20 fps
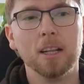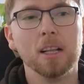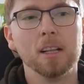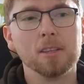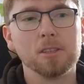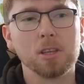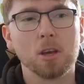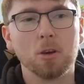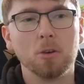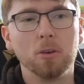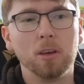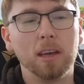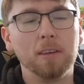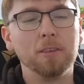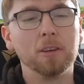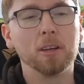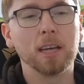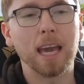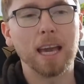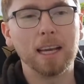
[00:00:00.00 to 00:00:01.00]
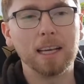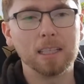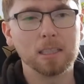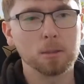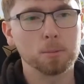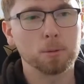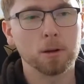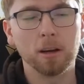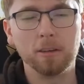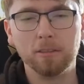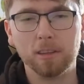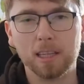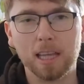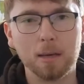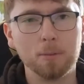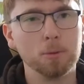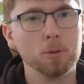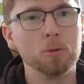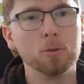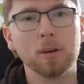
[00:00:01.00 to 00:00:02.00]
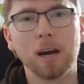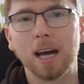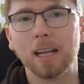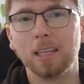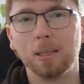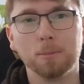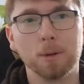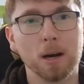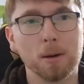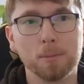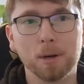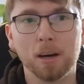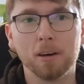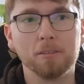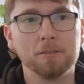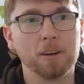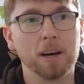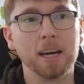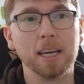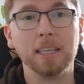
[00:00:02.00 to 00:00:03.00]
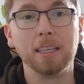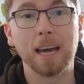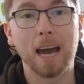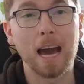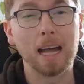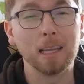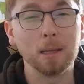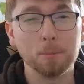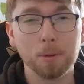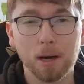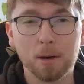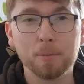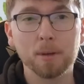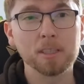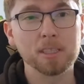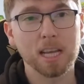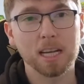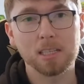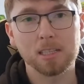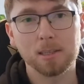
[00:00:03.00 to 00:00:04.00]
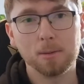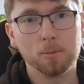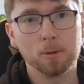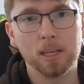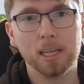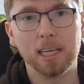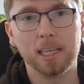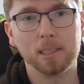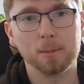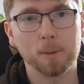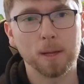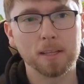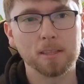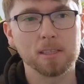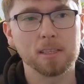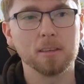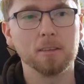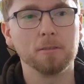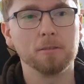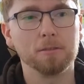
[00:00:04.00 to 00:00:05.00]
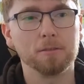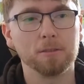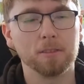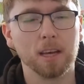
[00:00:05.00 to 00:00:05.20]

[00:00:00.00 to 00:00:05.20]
So if you're getting into private label, Alibaba, fine. Alibaba is actually really expensive.